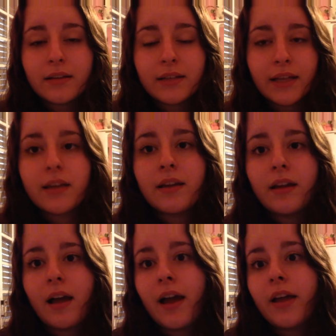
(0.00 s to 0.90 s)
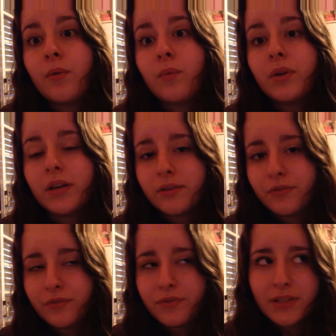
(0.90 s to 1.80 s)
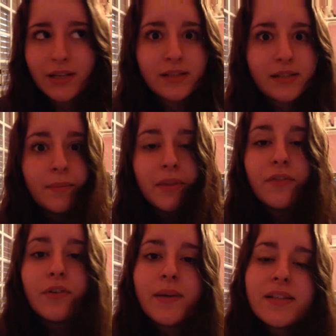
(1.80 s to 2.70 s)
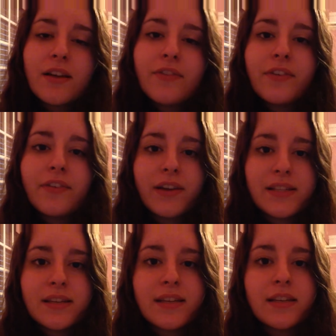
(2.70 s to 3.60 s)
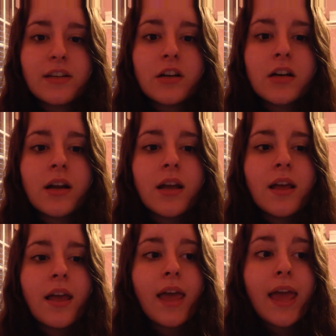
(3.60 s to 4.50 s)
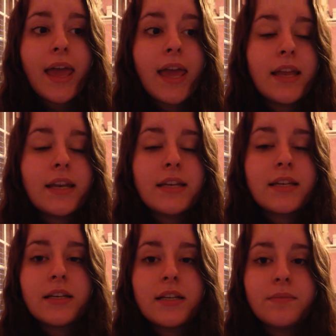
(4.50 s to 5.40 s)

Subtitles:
like I would have done something for myself if I stayed here. And